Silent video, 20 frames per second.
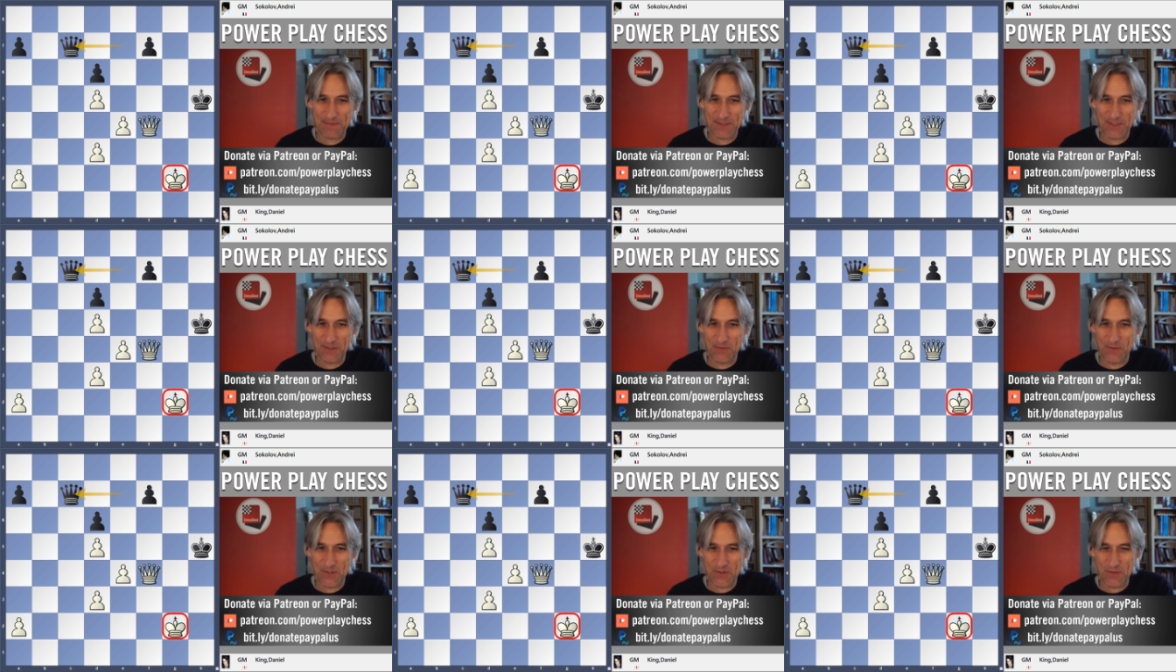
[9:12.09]

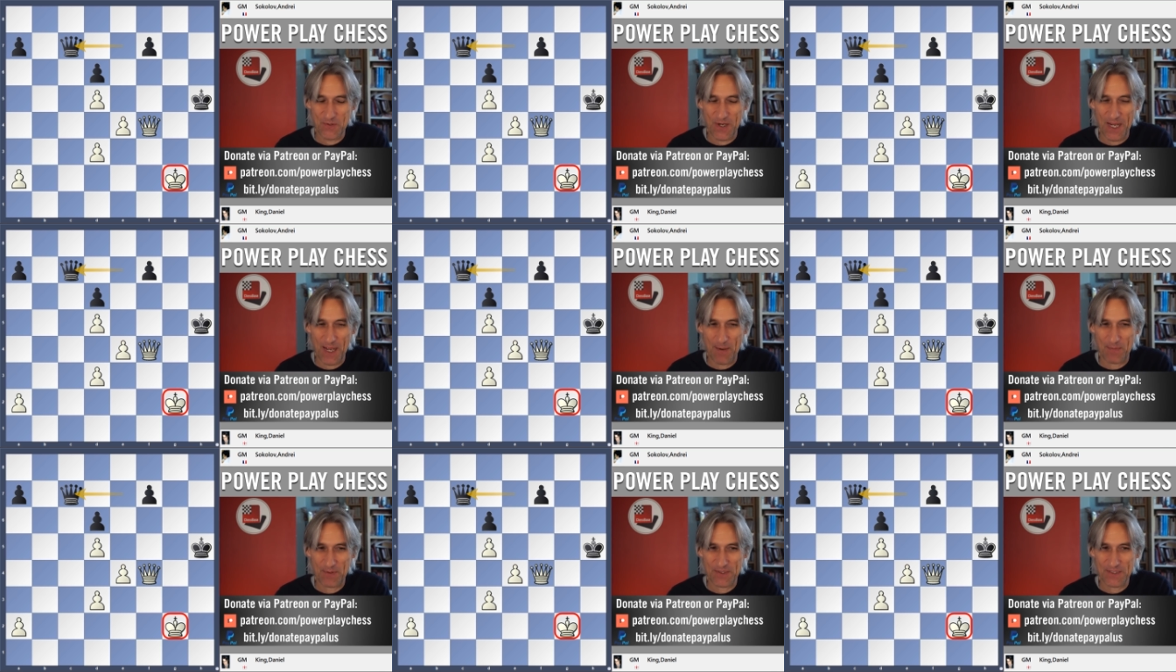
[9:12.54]
So watch what
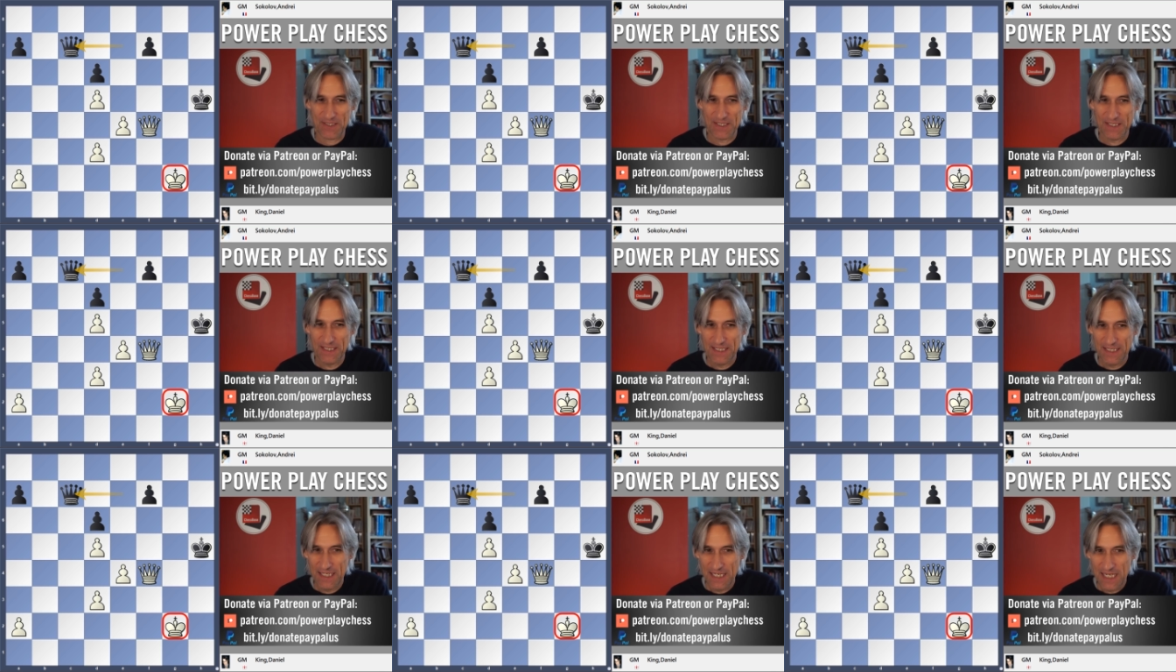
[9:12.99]
happened.
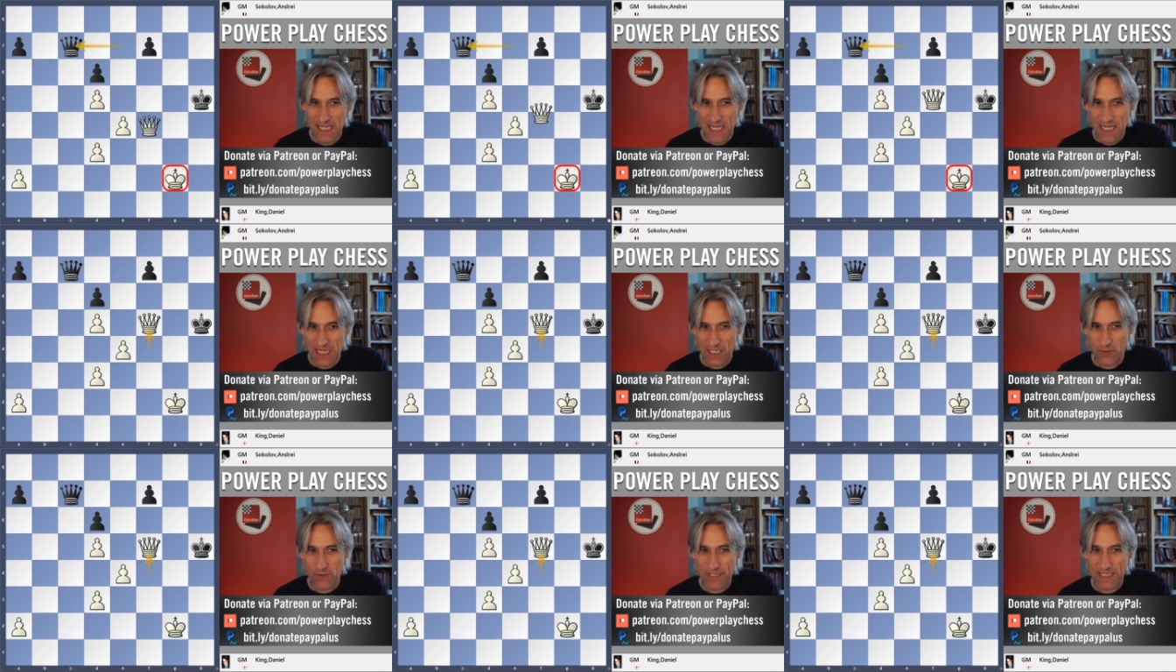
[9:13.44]

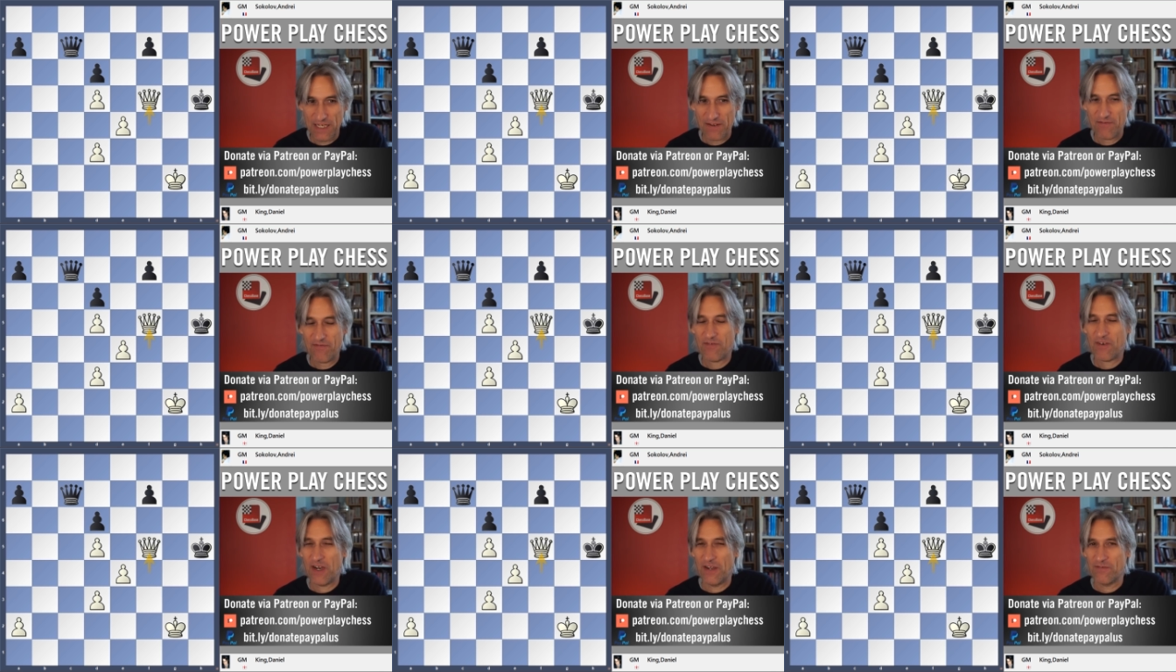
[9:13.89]
Queen
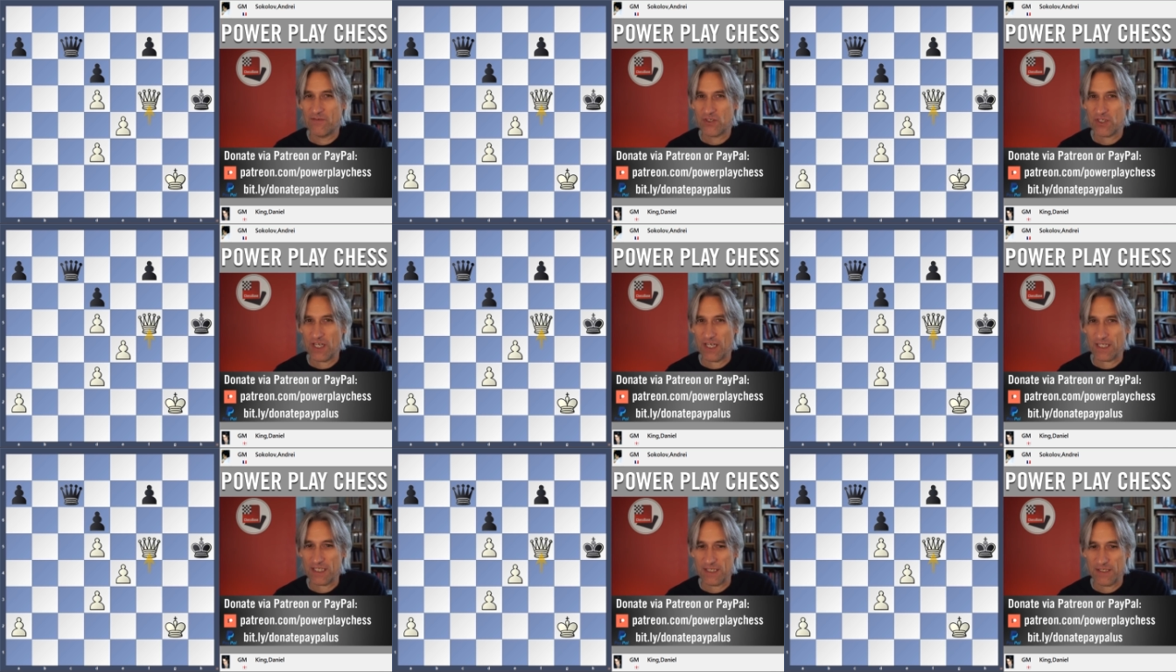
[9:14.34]
f5
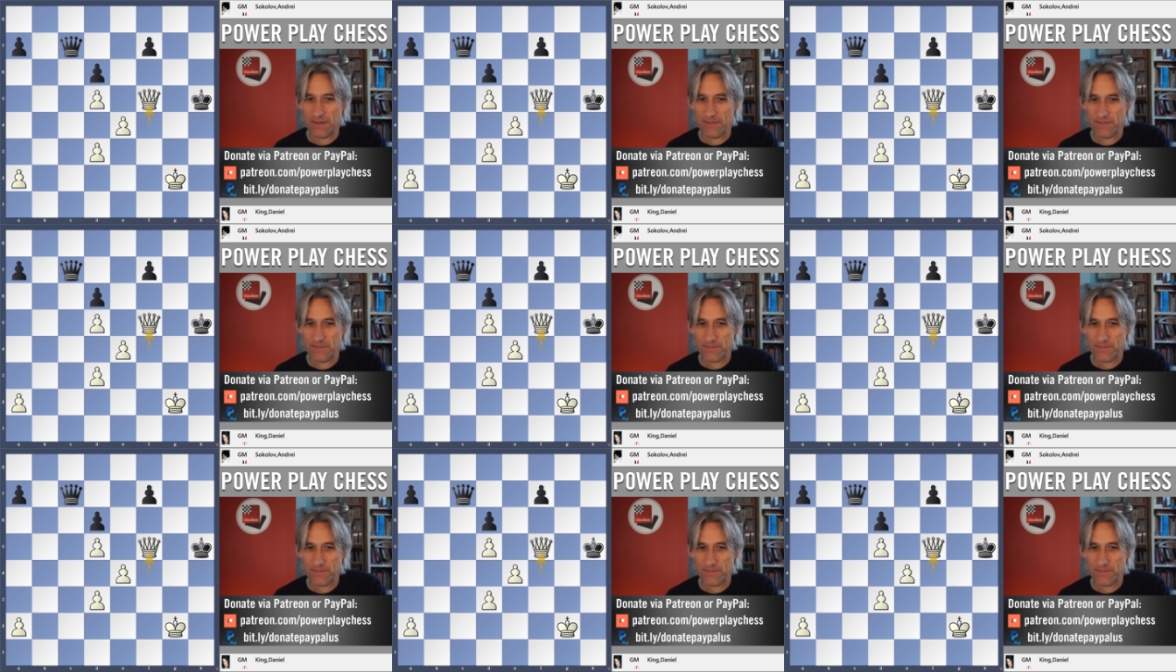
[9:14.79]
check.